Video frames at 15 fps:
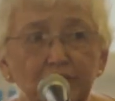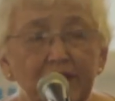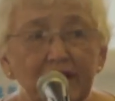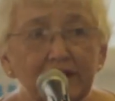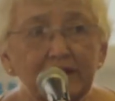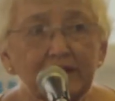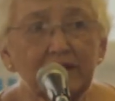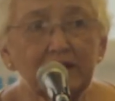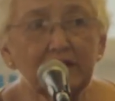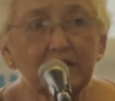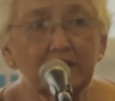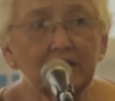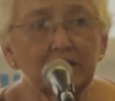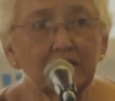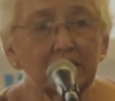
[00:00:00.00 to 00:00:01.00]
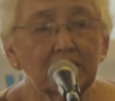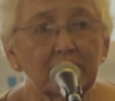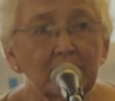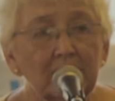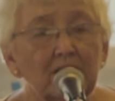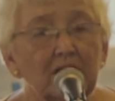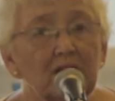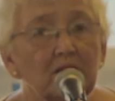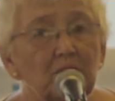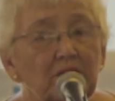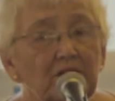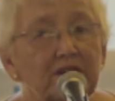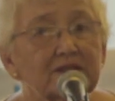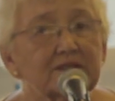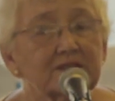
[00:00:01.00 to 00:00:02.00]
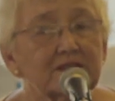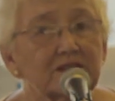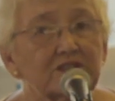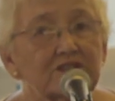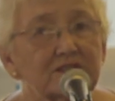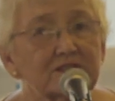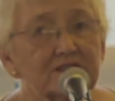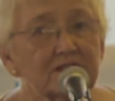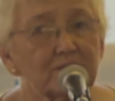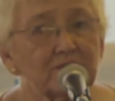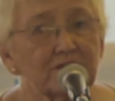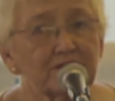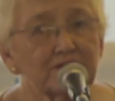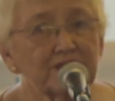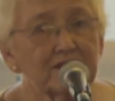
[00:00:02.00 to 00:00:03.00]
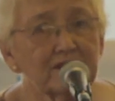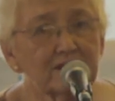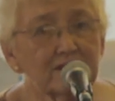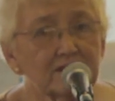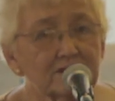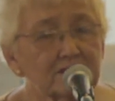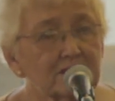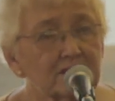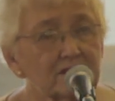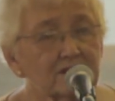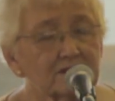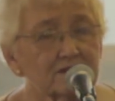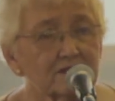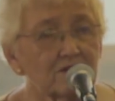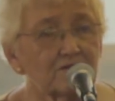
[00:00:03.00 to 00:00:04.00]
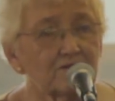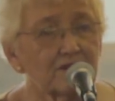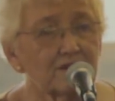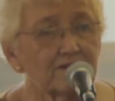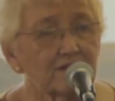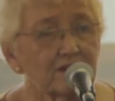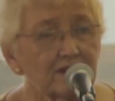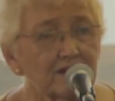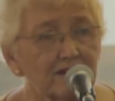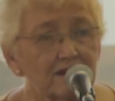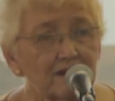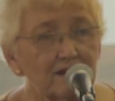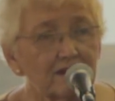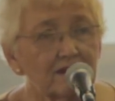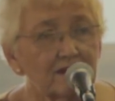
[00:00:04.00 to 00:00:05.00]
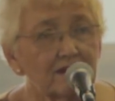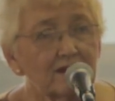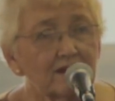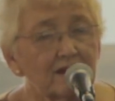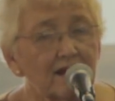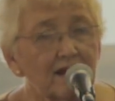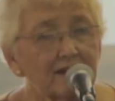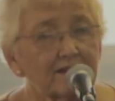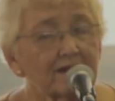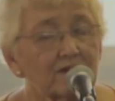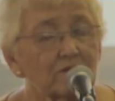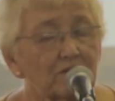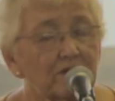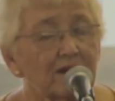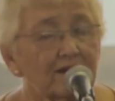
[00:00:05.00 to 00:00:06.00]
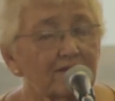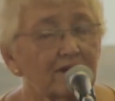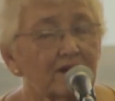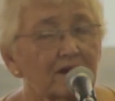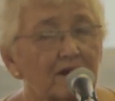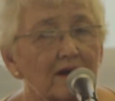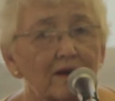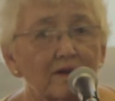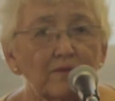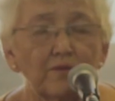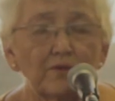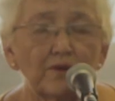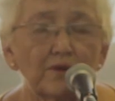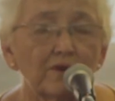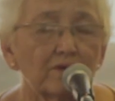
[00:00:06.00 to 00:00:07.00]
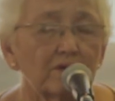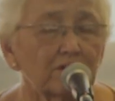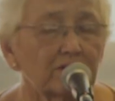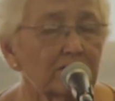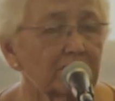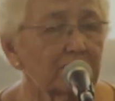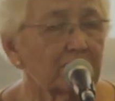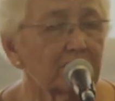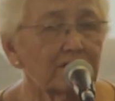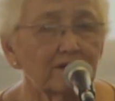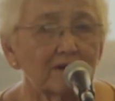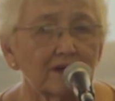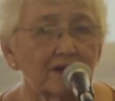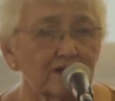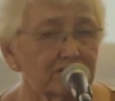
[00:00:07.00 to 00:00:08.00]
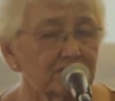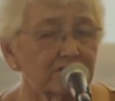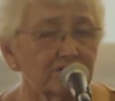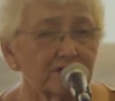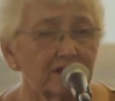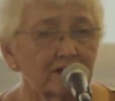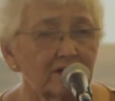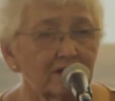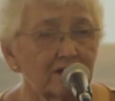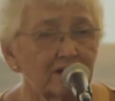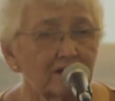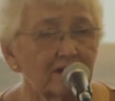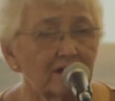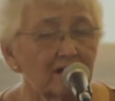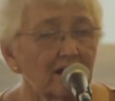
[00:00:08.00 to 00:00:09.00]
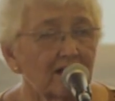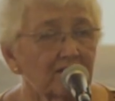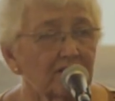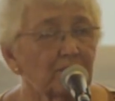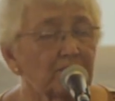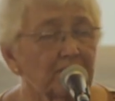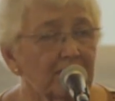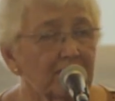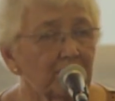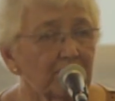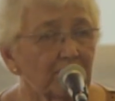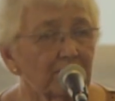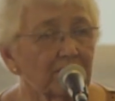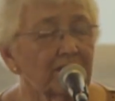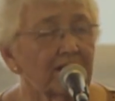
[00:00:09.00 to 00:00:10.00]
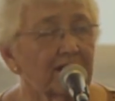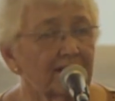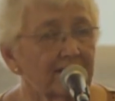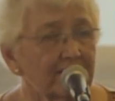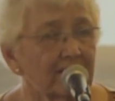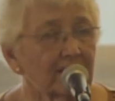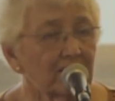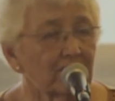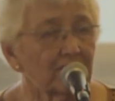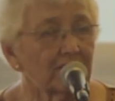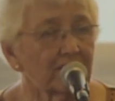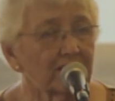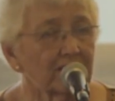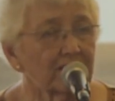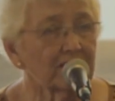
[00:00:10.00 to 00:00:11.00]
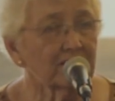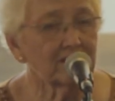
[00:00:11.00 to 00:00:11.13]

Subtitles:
back then, but such simple things so vividly, I think we have a real good history of the people in the area.